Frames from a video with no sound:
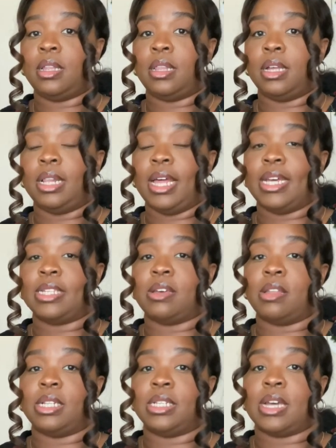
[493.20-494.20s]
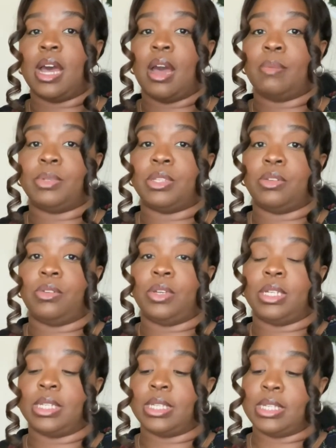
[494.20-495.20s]
glass on the top so you
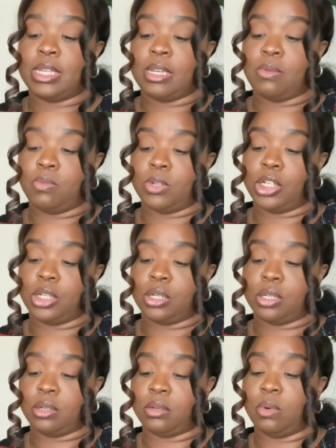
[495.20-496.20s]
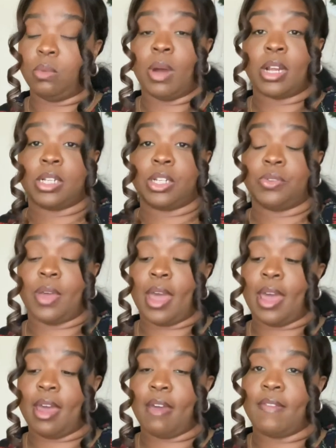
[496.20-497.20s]
can see what watches you
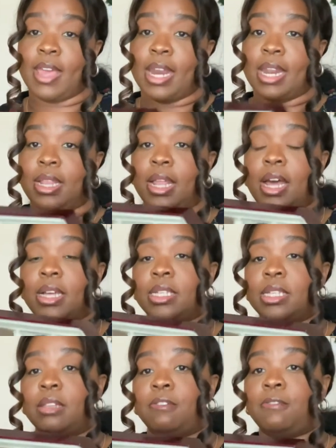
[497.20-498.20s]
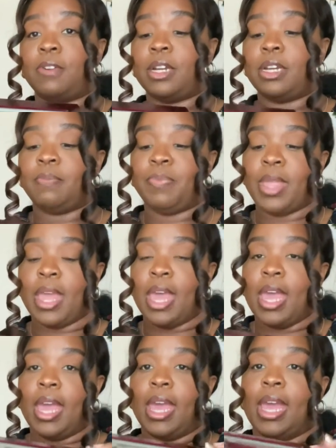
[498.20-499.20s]
have, and it locks in the front.
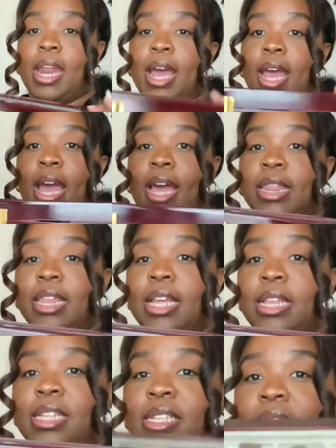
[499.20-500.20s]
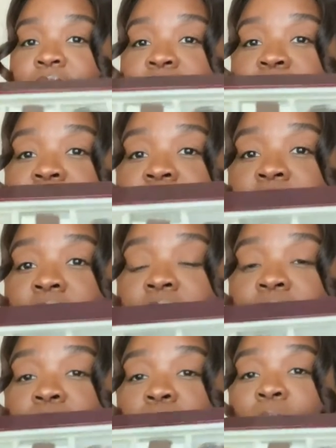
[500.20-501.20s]
And I think this is a great
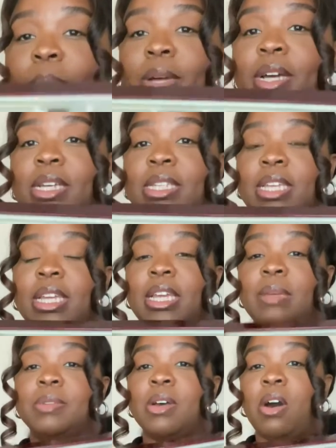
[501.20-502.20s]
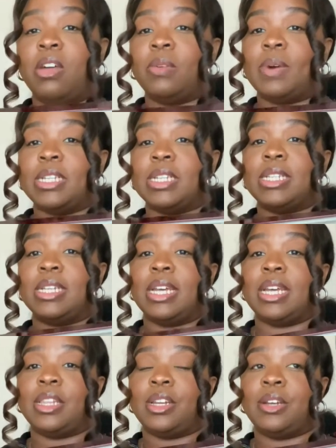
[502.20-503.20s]
gift, one, because it keeps all the watches
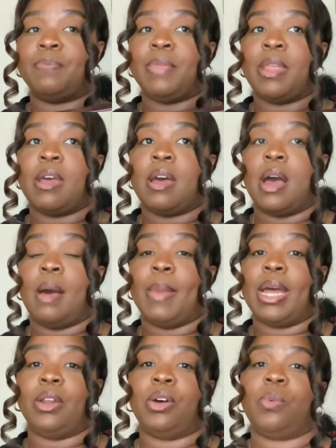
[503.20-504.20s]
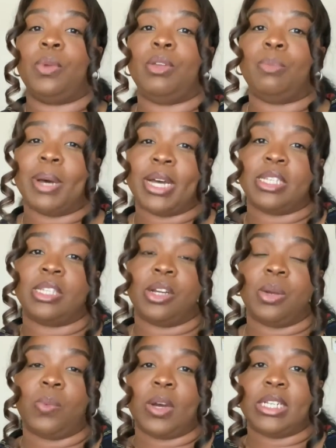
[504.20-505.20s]
together. I know when you buy
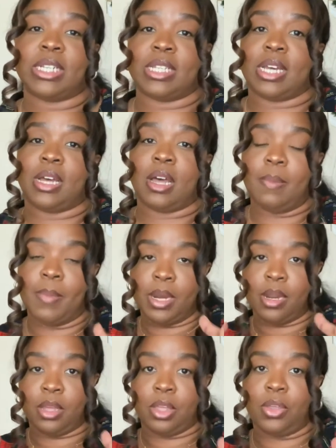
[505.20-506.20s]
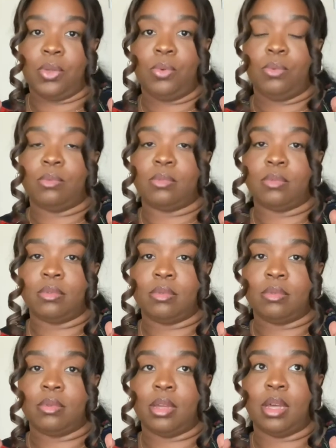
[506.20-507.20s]
certain watches, they come in
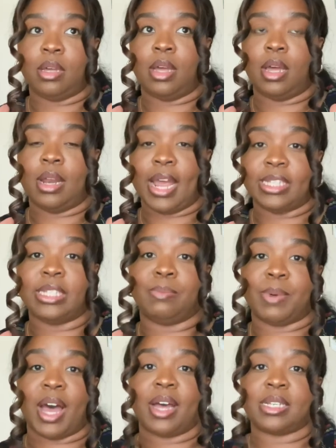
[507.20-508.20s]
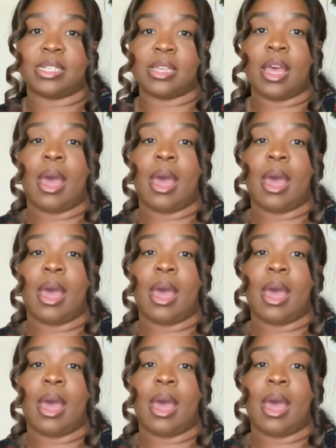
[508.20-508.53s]
a nice box.